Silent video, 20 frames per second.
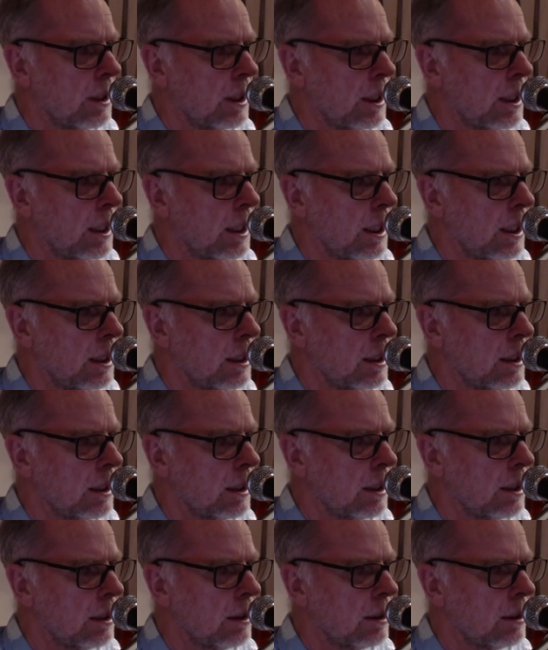
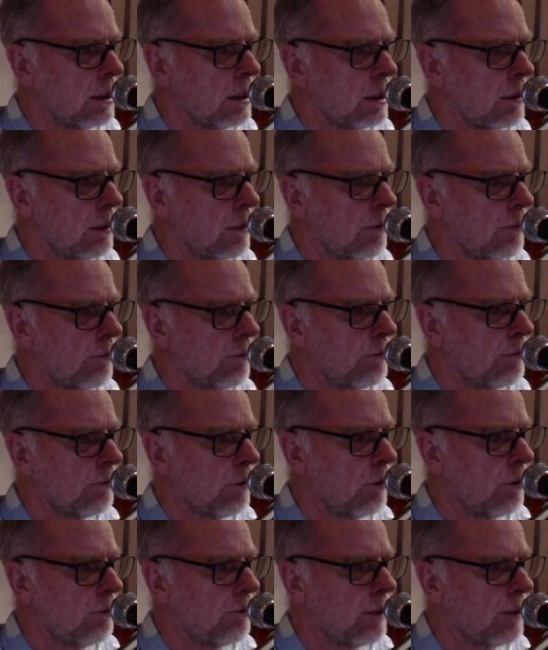the
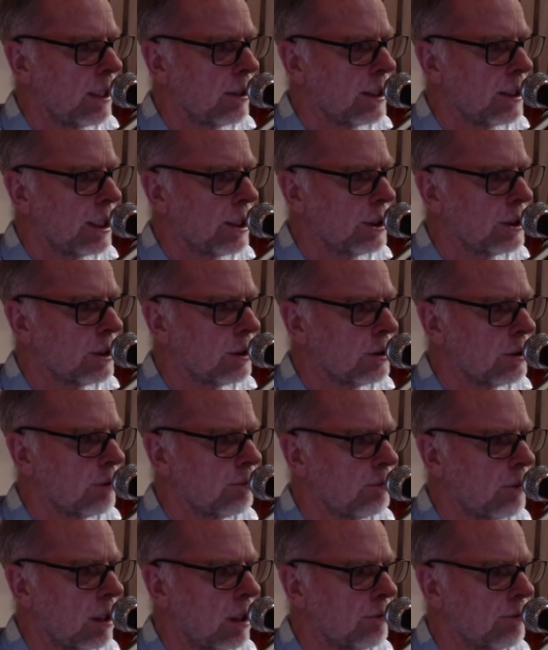four foundations of
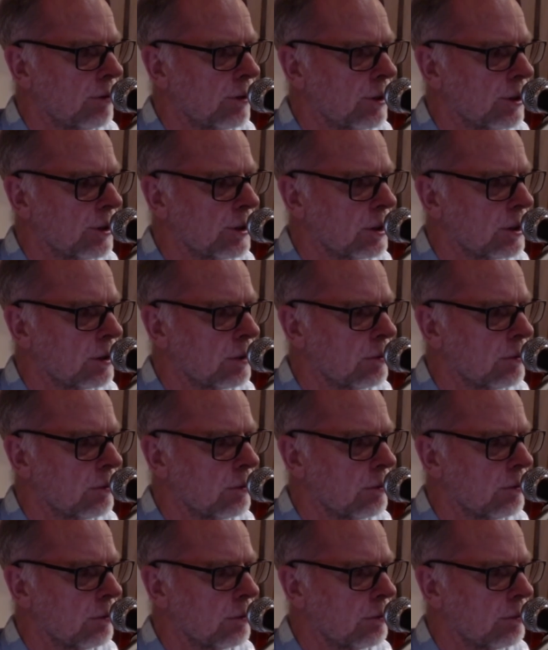mindfulness
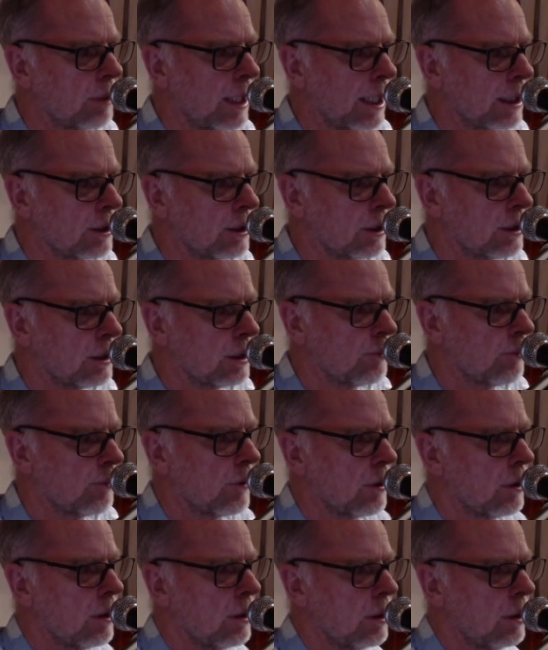practice,
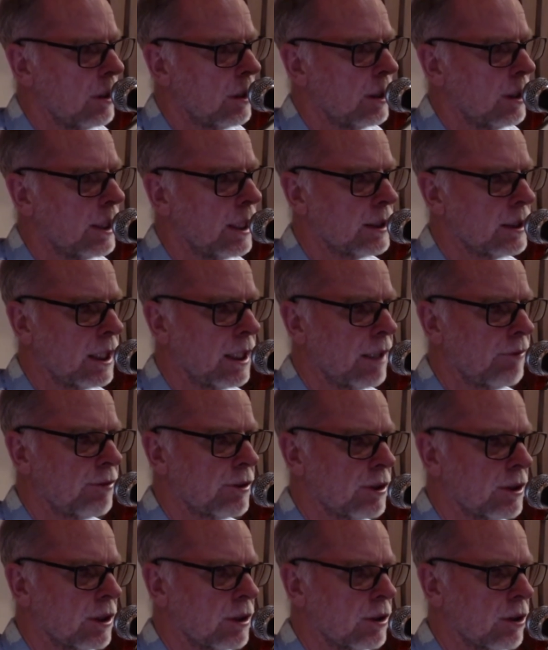there's an
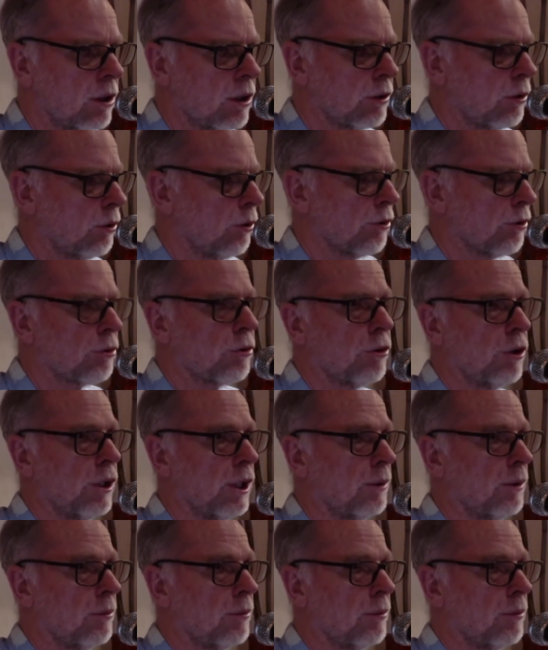emphasis on all three.